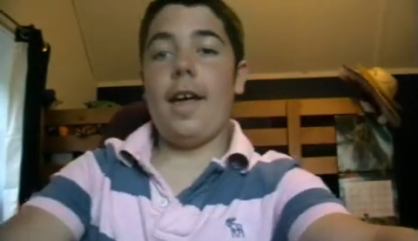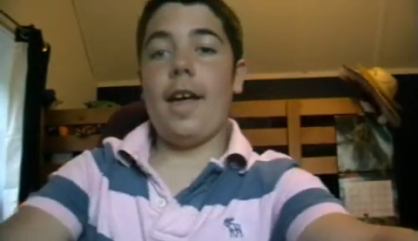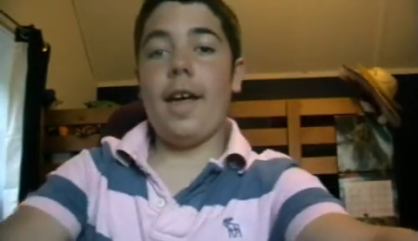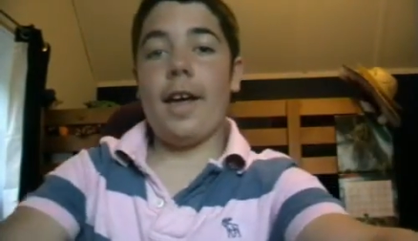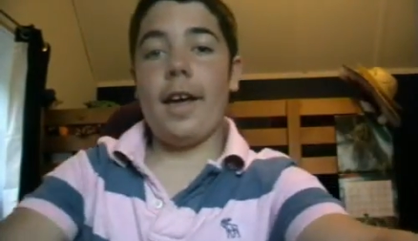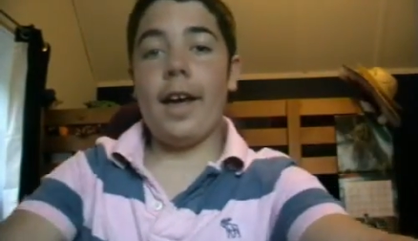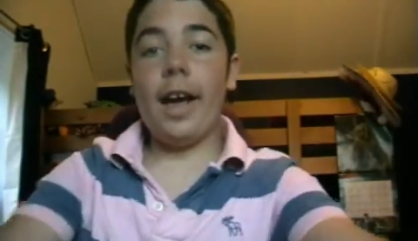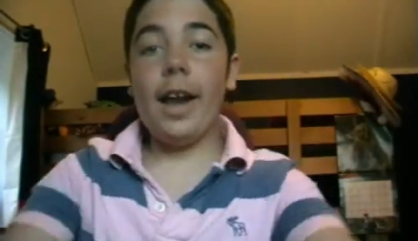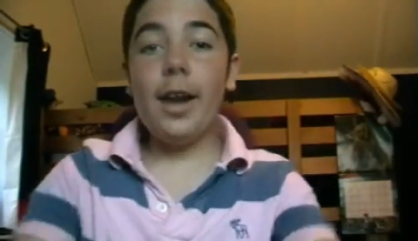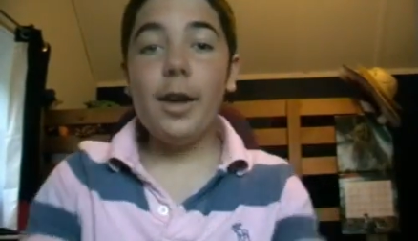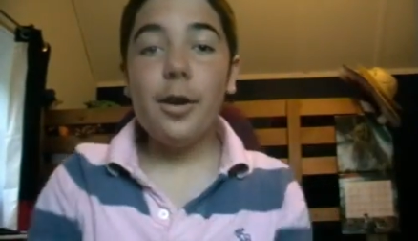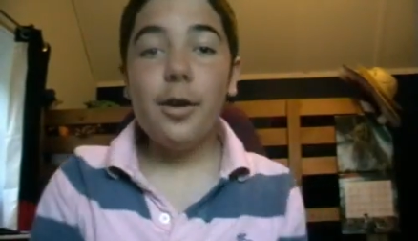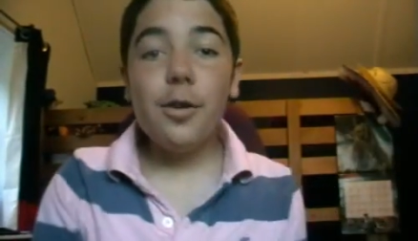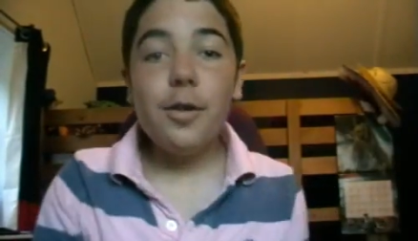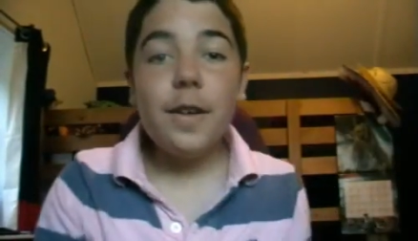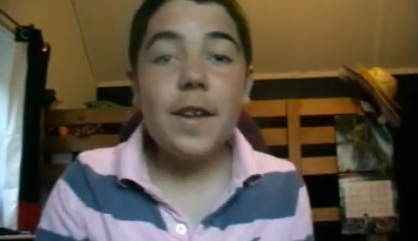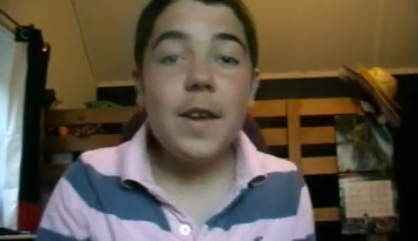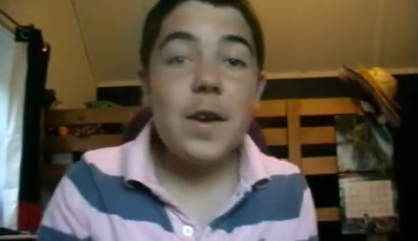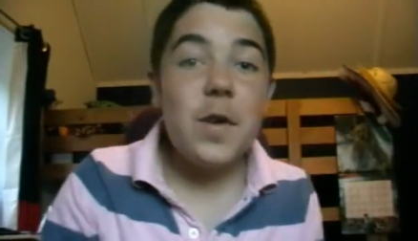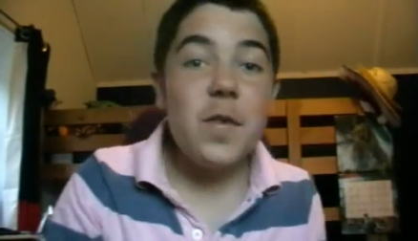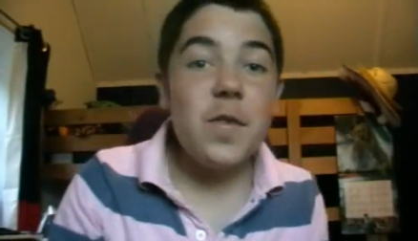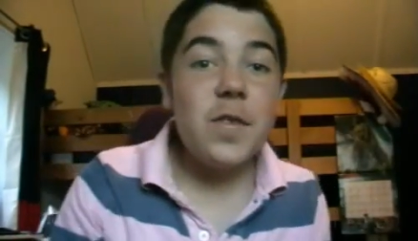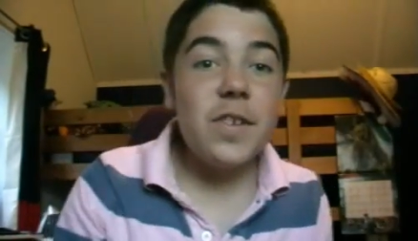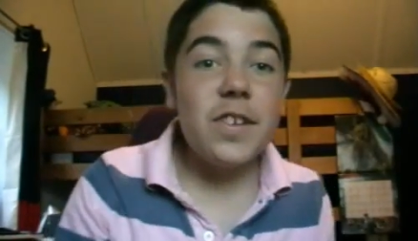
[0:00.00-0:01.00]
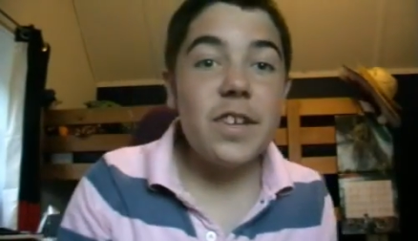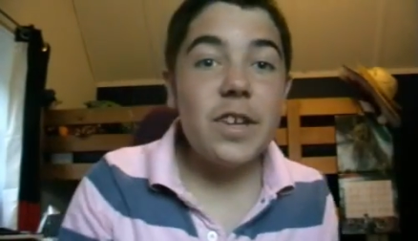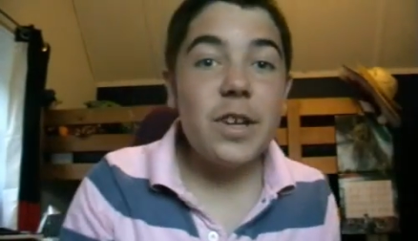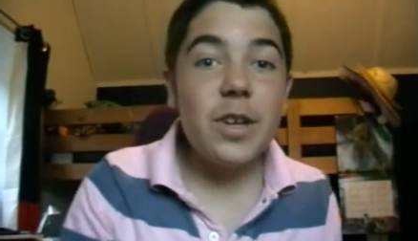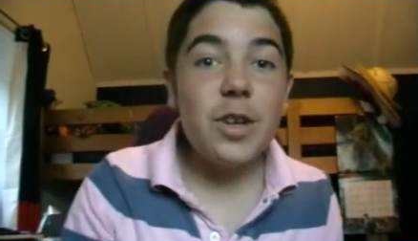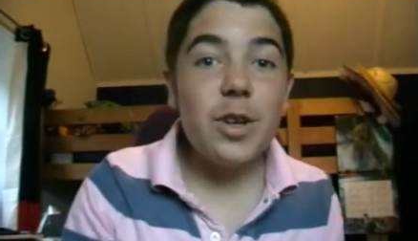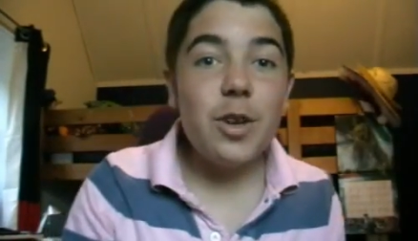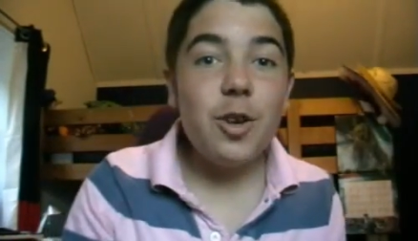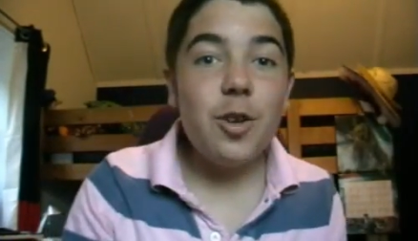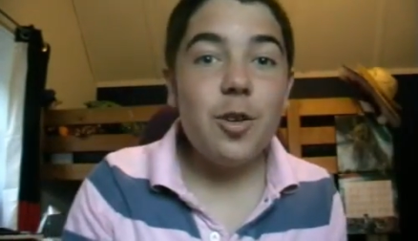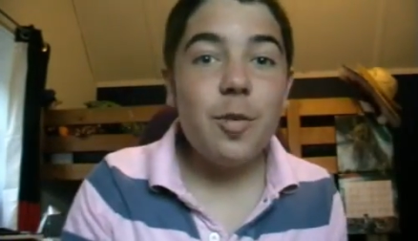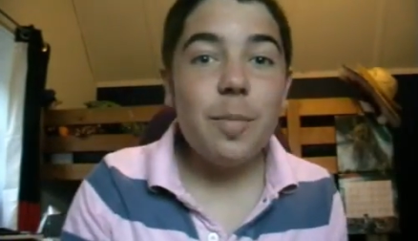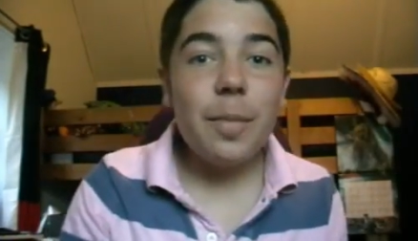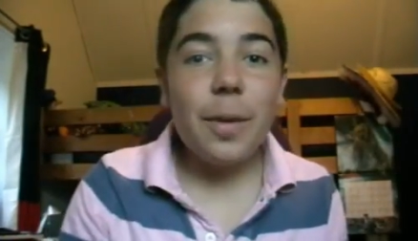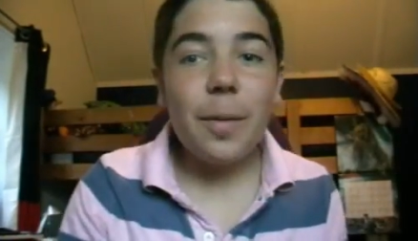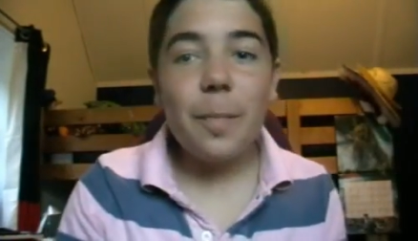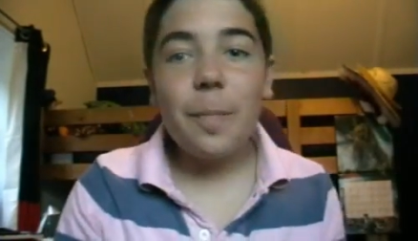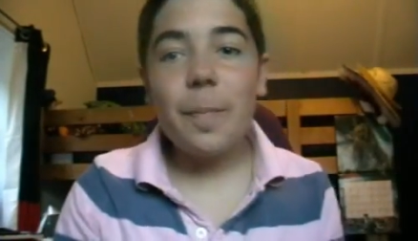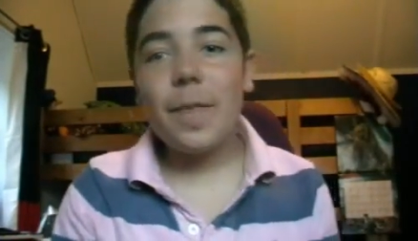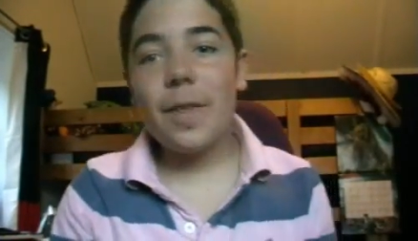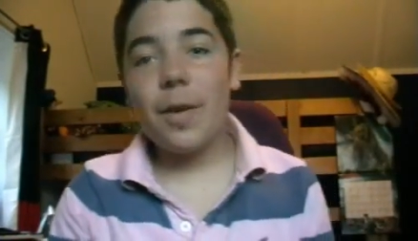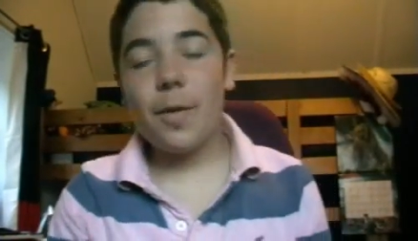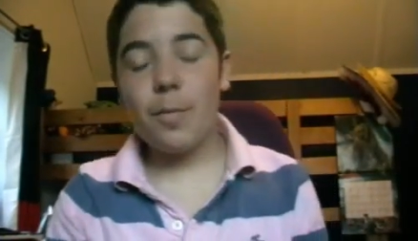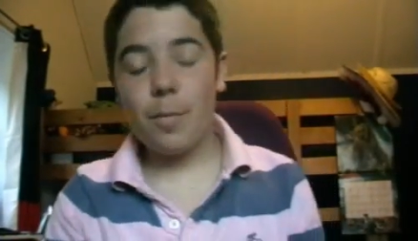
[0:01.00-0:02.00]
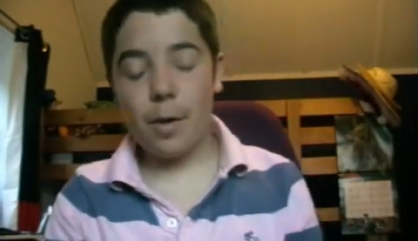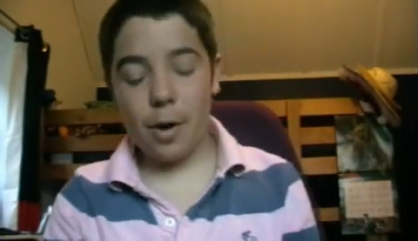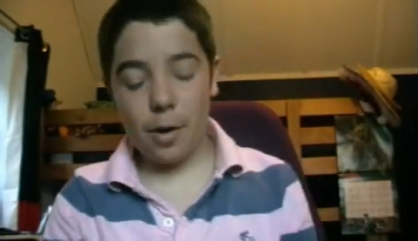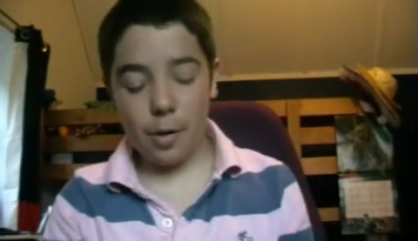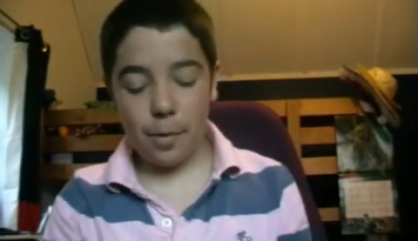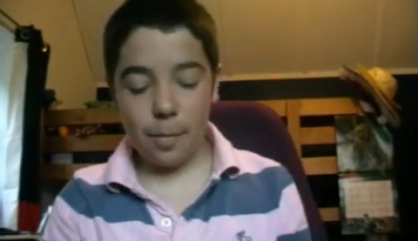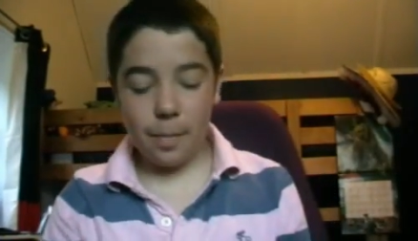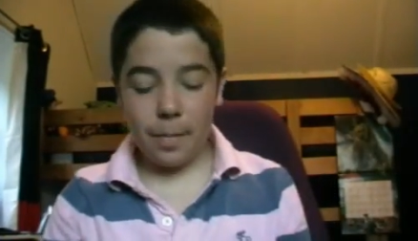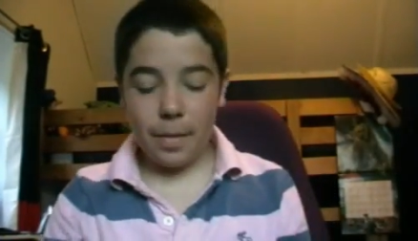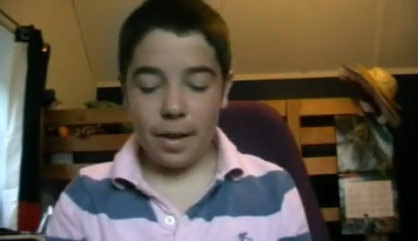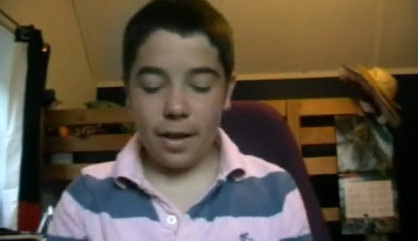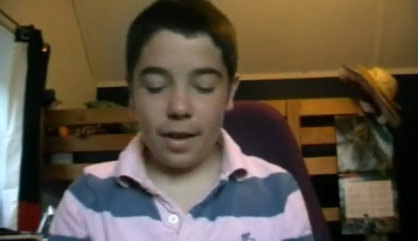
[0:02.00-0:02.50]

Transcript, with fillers: Hello YouTube! Well,